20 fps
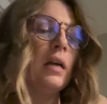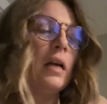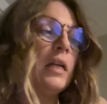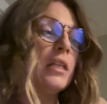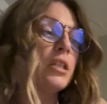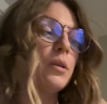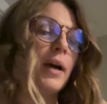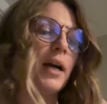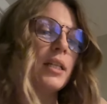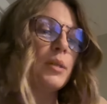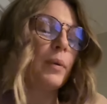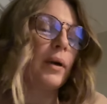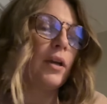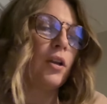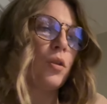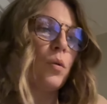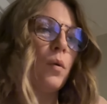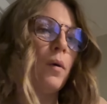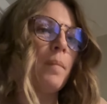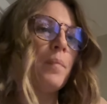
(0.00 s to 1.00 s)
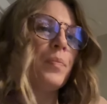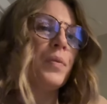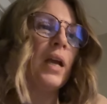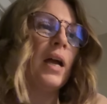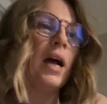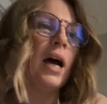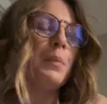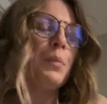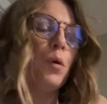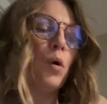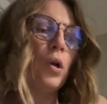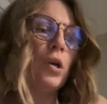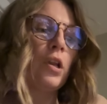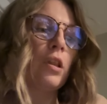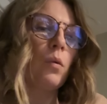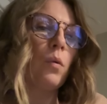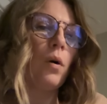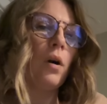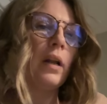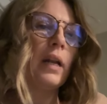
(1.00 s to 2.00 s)
So I had to buy another one. I bought another
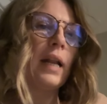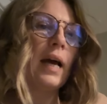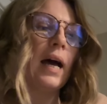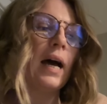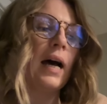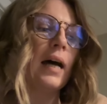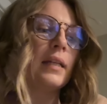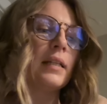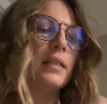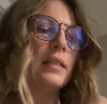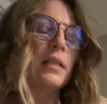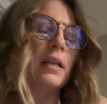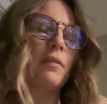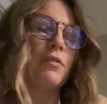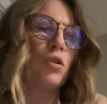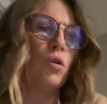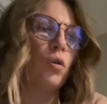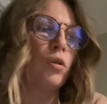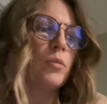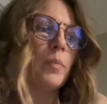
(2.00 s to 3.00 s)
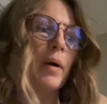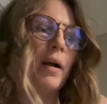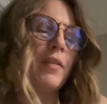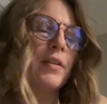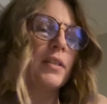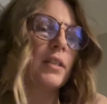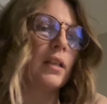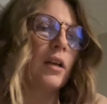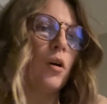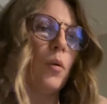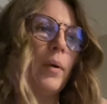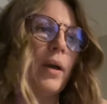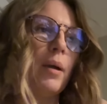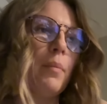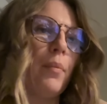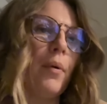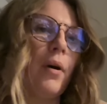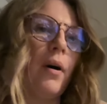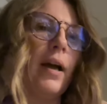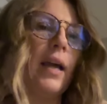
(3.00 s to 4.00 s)
one, and I've talked about this a little bit,
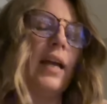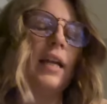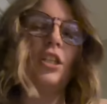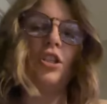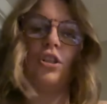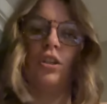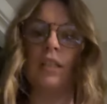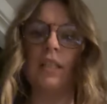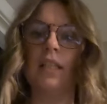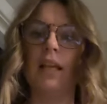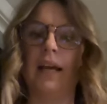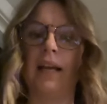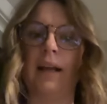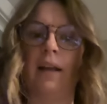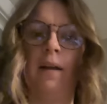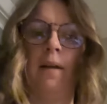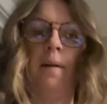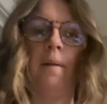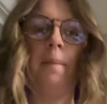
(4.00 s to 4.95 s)
but it just, like,